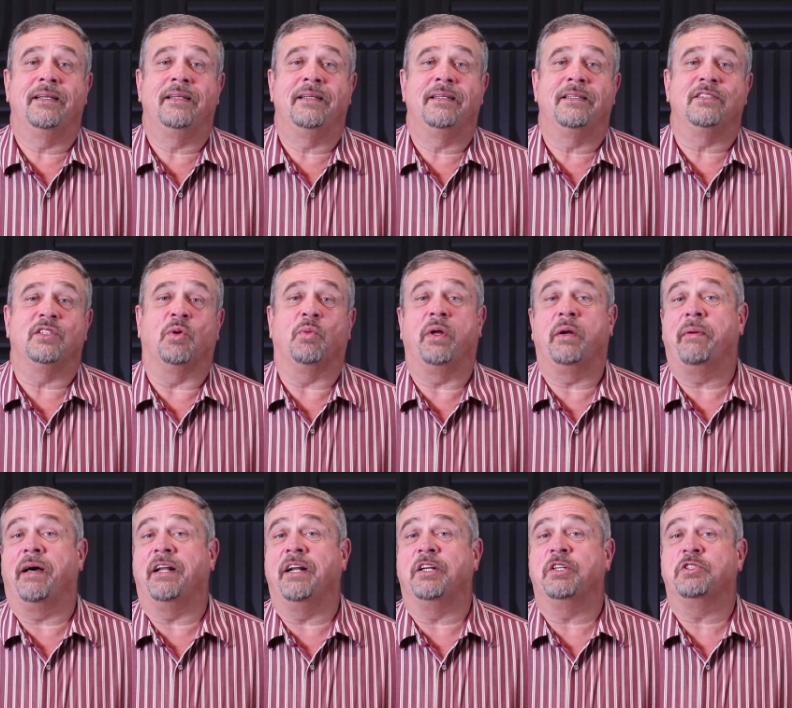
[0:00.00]
So what
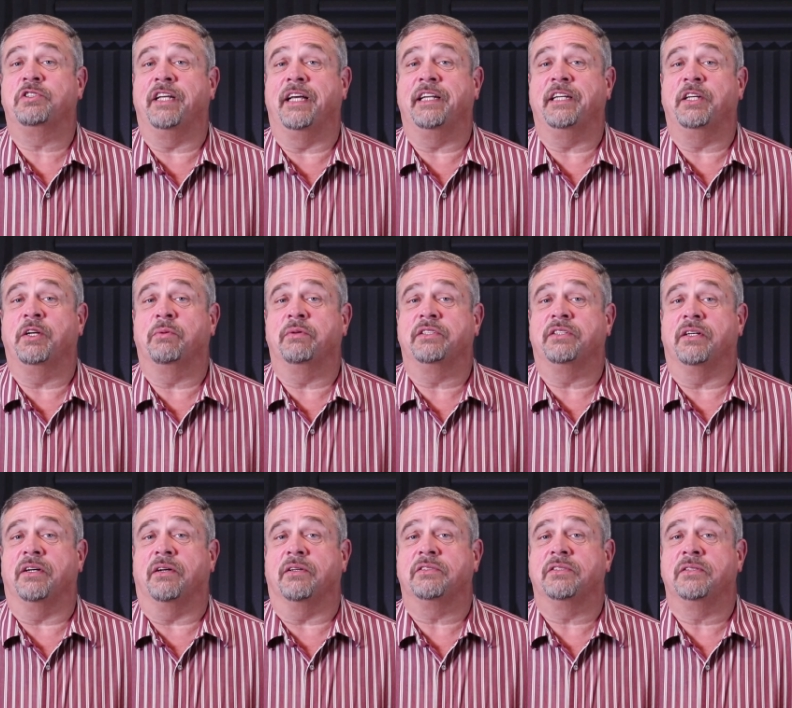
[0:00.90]
about understanding your
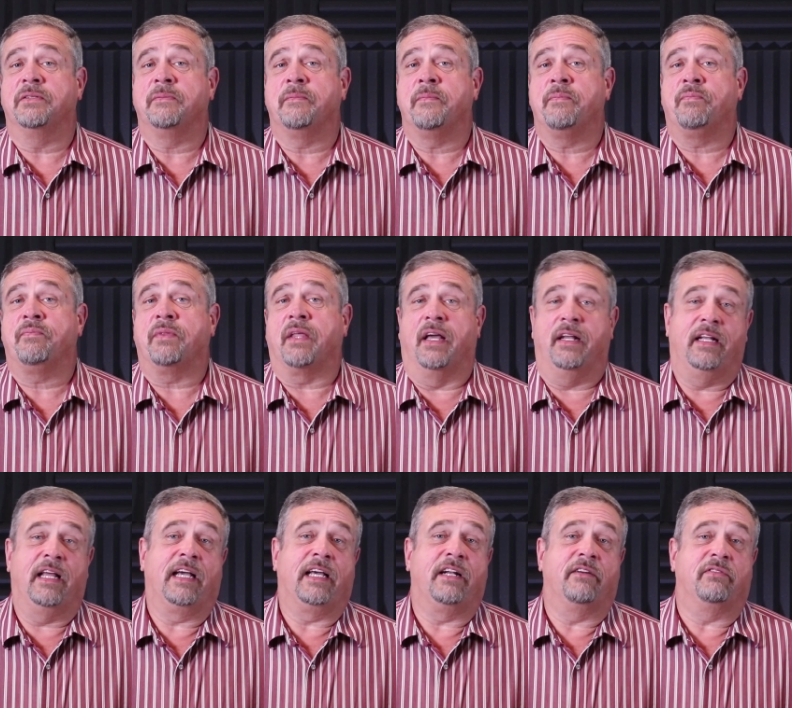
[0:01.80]
results? A
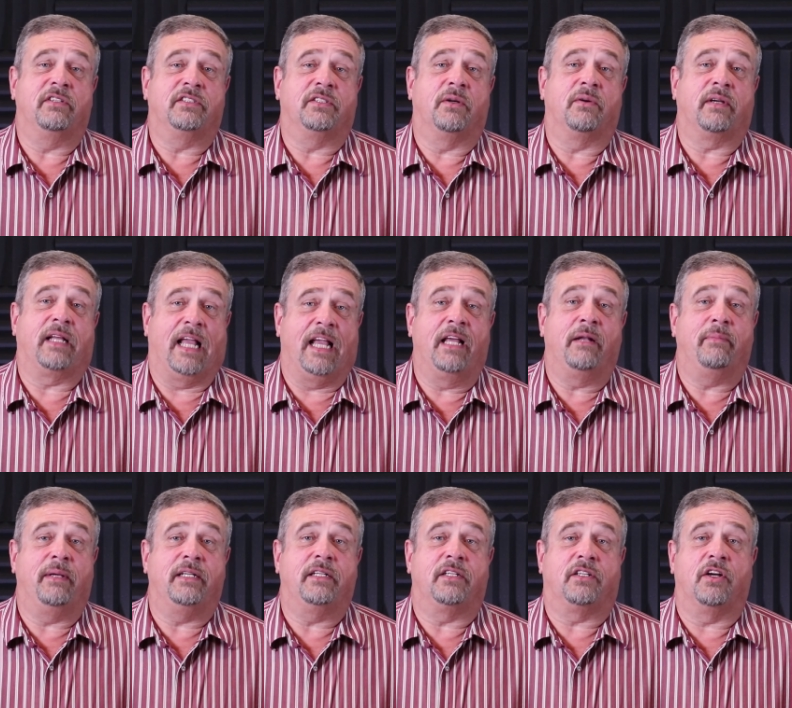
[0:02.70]
negative result can
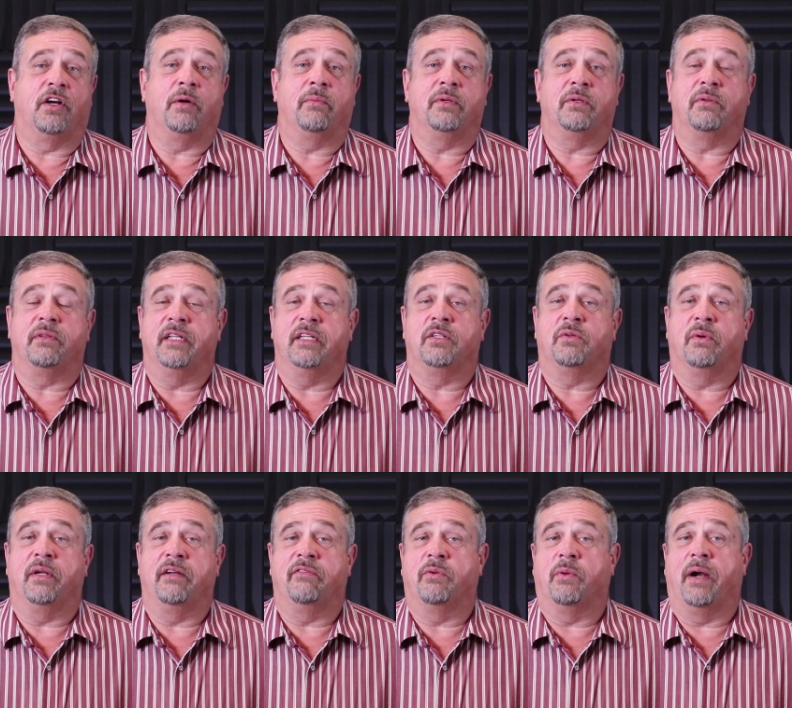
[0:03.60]
be determined within
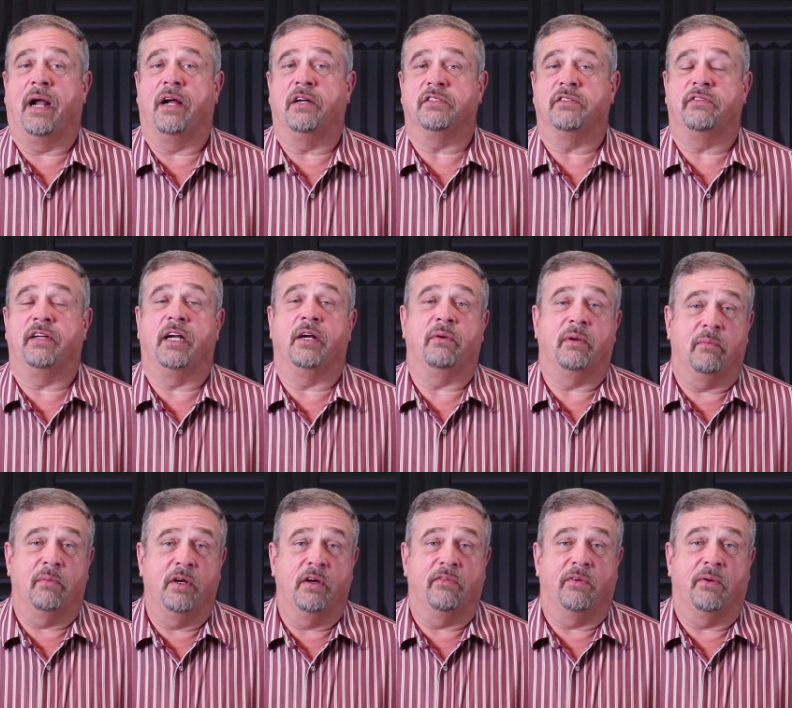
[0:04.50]
24 hours of hair
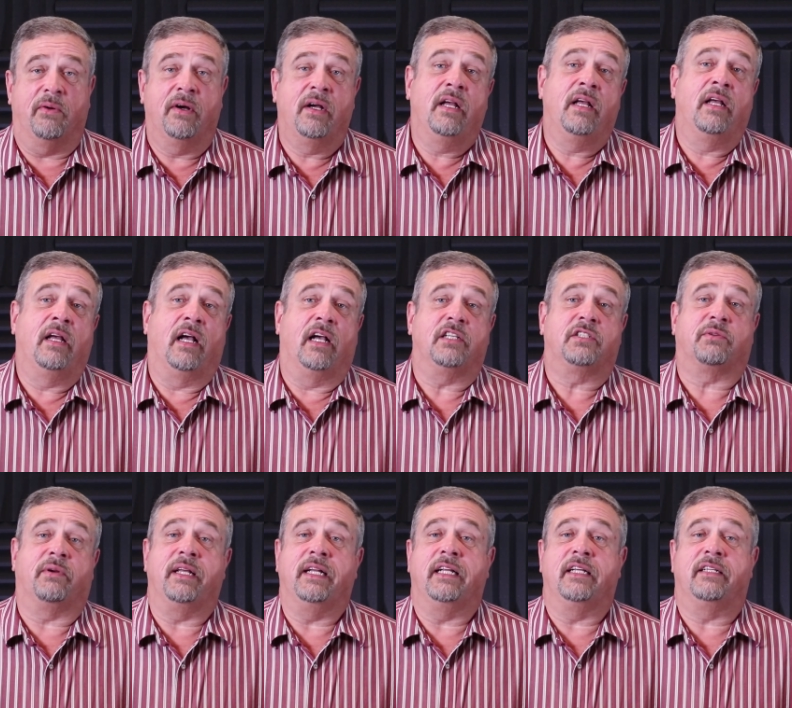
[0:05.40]
removal. A
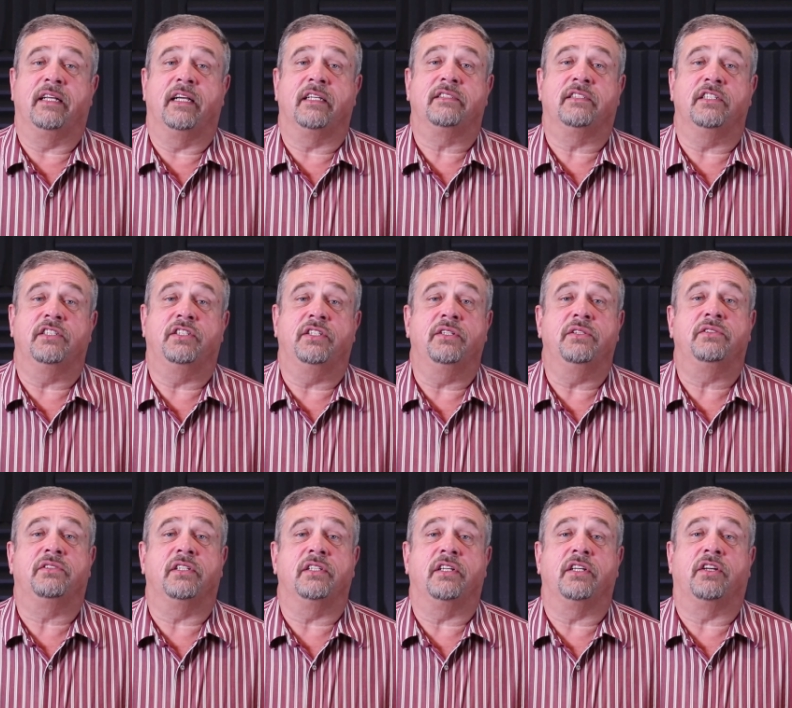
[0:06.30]
screening test is
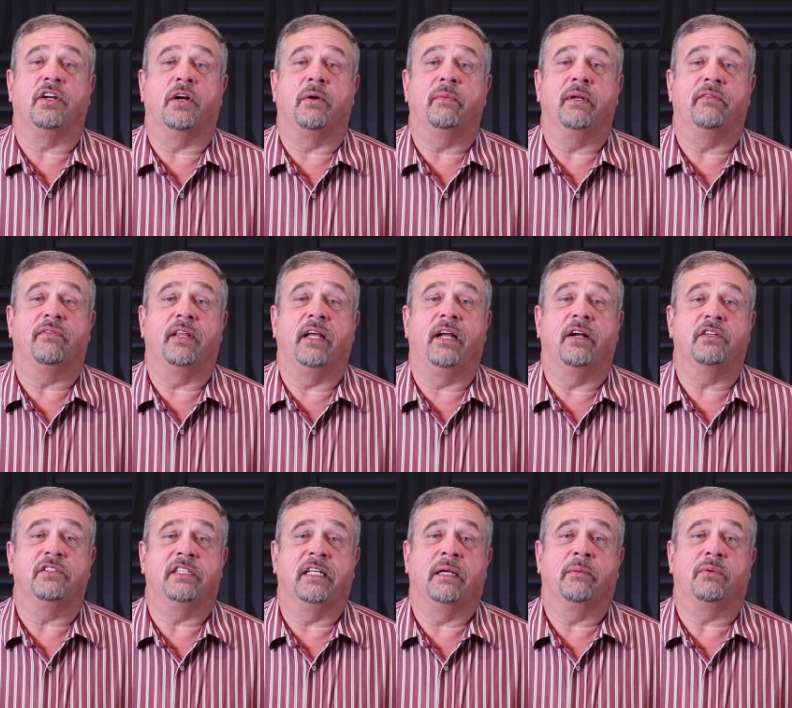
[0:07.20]
used to determine if the hair
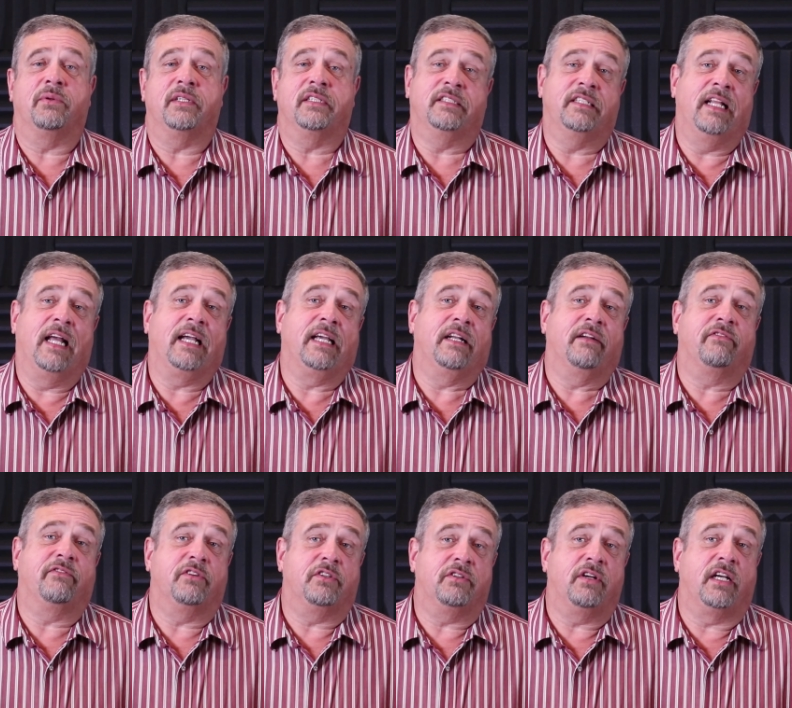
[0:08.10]
sample is
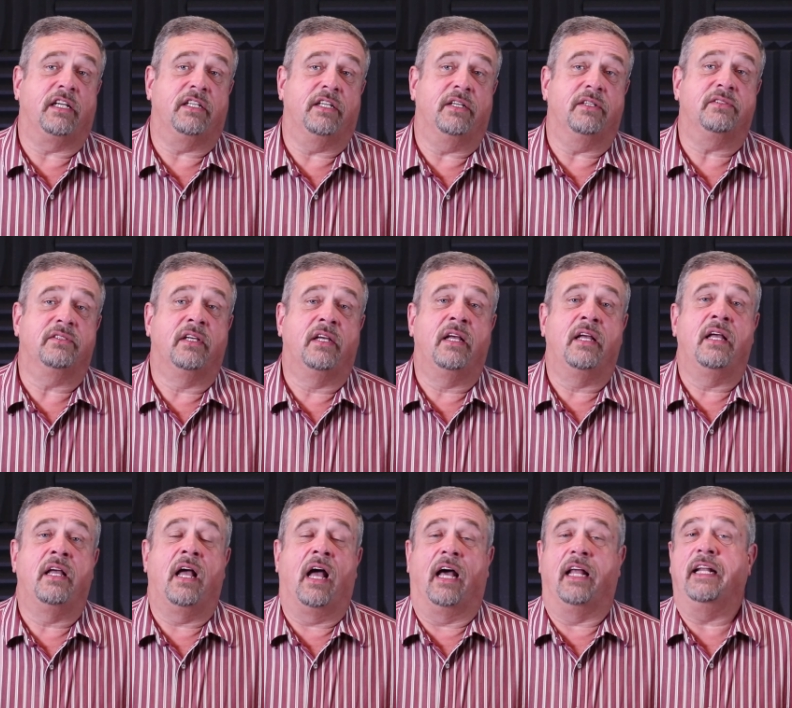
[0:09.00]
negative for drug use.
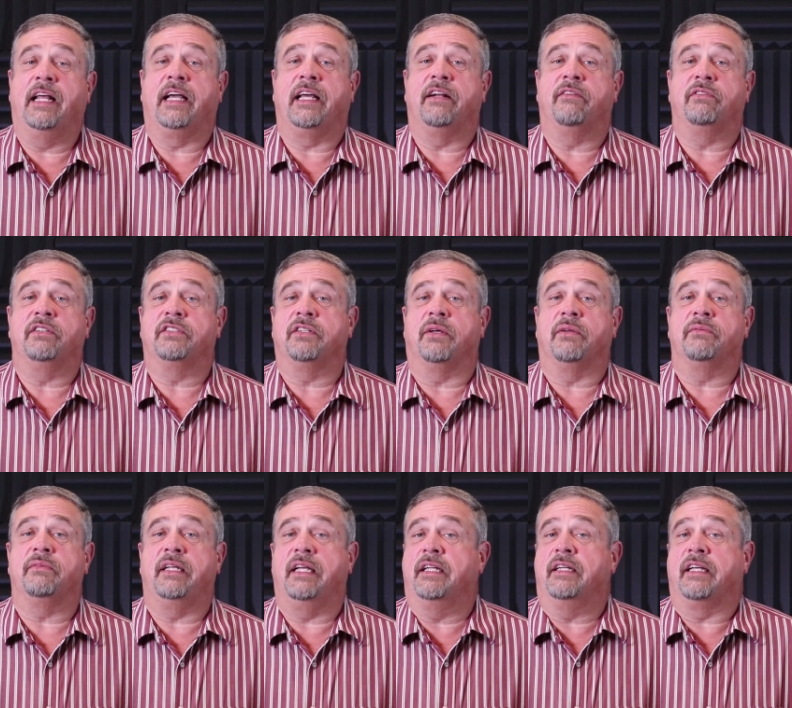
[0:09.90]
A negative
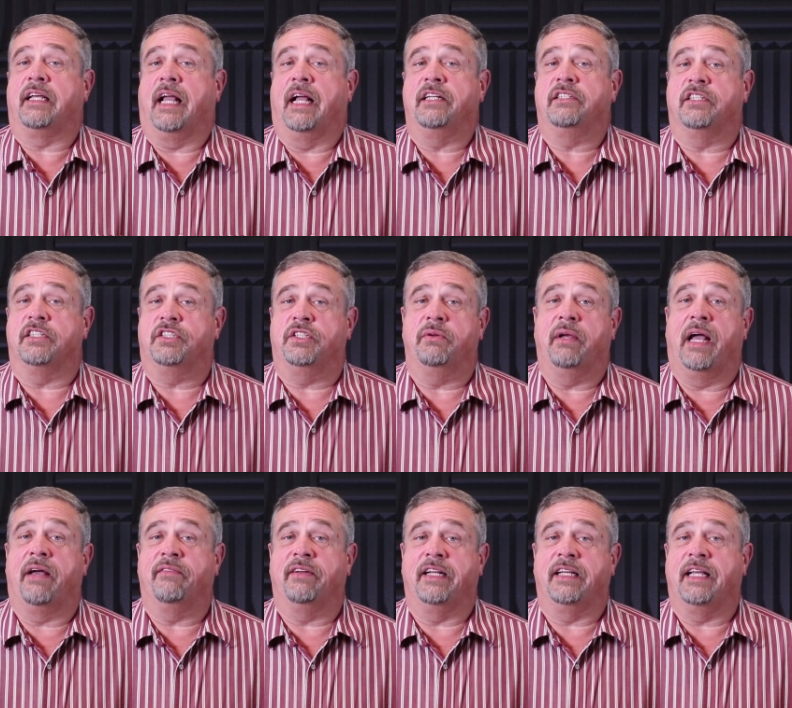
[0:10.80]
result indicates that you
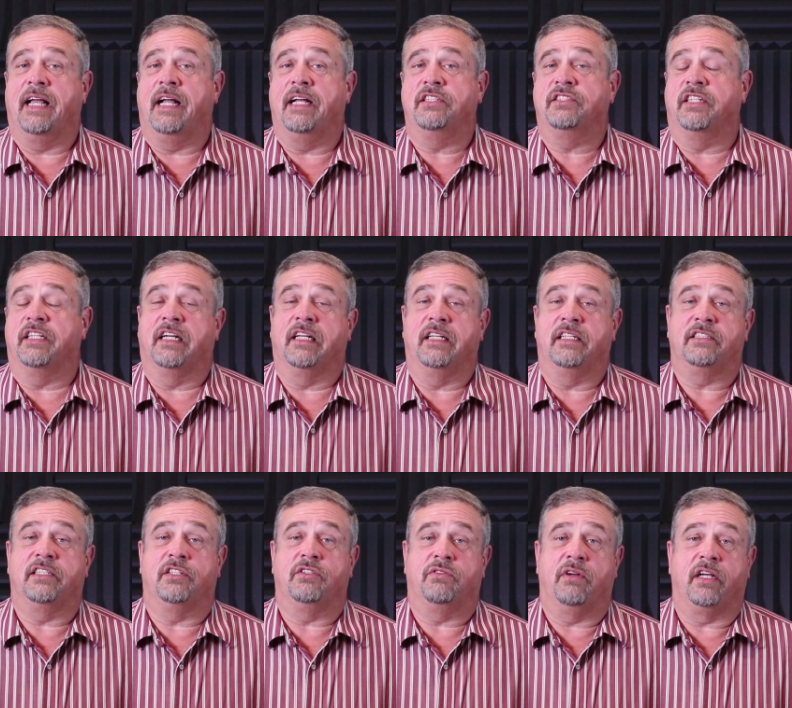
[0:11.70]
haven't engaged in
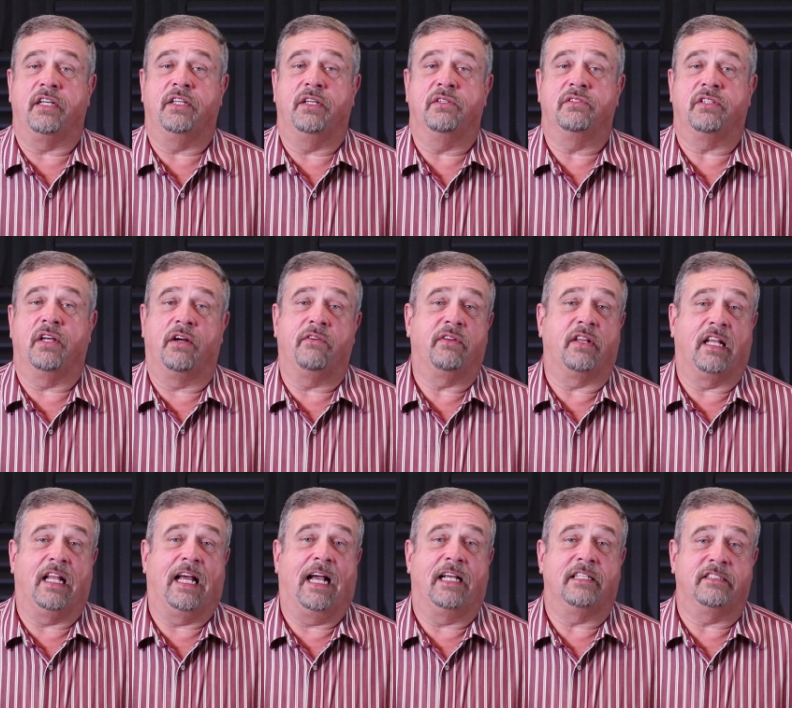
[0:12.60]
illicit drug use over the
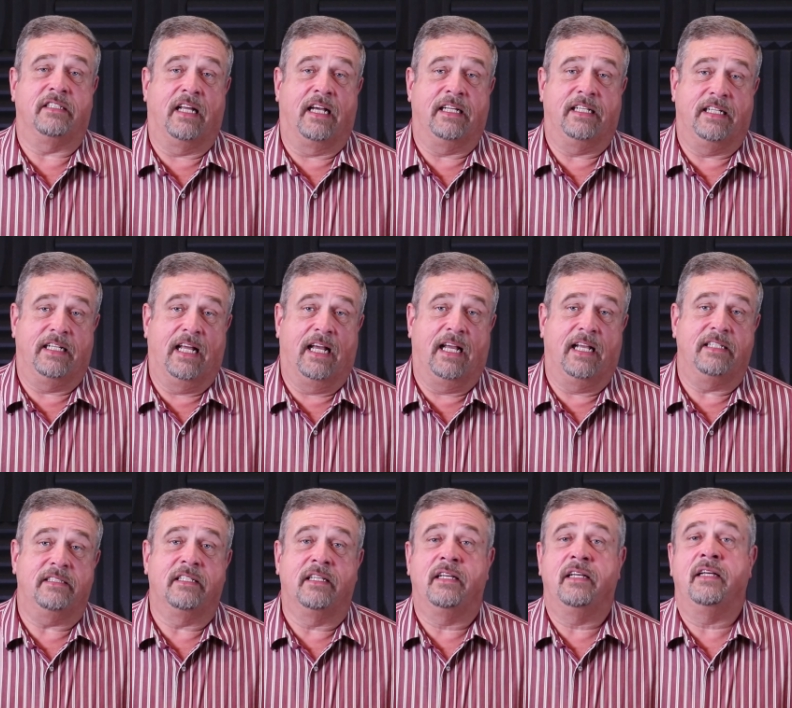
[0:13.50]
last 90 days.